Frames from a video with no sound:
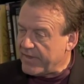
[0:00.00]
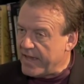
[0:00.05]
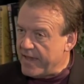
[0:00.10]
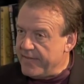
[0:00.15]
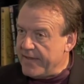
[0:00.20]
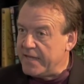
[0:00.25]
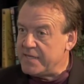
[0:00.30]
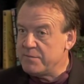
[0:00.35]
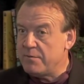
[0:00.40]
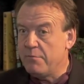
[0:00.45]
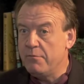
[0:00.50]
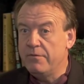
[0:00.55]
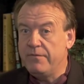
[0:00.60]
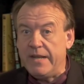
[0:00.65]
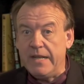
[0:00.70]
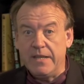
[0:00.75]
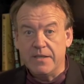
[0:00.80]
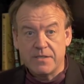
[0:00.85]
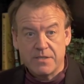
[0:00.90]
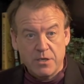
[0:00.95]
And that's why we're
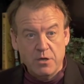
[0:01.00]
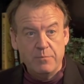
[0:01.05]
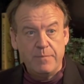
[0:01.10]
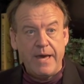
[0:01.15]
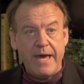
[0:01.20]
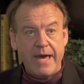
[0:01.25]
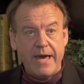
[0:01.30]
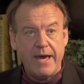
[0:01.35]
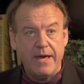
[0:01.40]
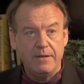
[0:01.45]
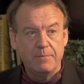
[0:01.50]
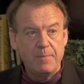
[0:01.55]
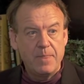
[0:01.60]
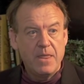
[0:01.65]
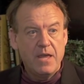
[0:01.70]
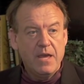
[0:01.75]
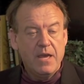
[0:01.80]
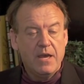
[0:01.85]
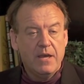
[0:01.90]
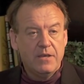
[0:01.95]
feeling so bad.
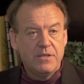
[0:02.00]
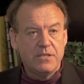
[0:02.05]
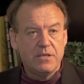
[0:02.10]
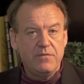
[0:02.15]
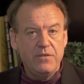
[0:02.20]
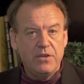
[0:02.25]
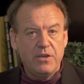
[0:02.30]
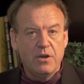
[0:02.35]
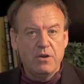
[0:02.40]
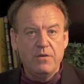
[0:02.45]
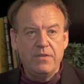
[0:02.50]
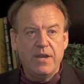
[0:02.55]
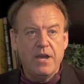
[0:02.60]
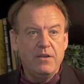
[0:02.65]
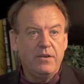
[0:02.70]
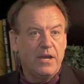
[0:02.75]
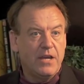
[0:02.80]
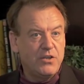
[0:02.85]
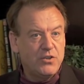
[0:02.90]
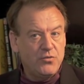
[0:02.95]
So if you go in there
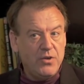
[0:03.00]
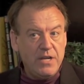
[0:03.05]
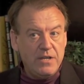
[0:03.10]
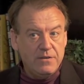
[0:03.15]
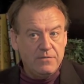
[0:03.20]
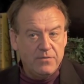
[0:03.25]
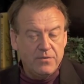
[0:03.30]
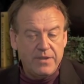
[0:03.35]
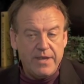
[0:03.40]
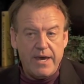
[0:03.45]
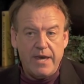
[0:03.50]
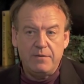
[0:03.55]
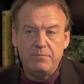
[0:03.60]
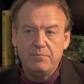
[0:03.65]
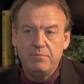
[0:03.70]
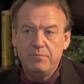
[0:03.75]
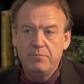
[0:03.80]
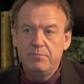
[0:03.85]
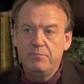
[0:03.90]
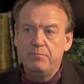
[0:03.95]
and get treated for
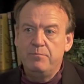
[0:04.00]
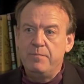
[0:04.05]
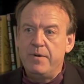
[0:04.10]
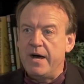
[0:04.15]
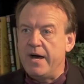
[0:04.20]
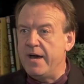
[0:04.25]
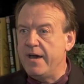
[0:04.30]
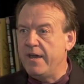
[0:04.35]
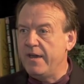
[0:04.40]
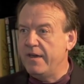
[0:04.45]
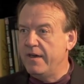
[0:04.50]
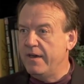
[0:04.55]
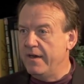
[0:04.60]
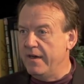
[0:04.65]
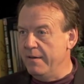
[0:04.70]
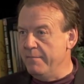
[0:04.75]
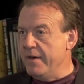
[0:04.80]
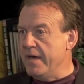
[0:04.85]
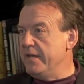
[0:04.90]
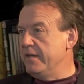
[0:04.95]
that by
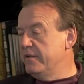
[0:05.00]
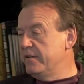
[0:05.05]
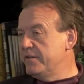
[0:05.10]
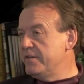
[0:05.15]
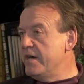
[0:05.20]
a medical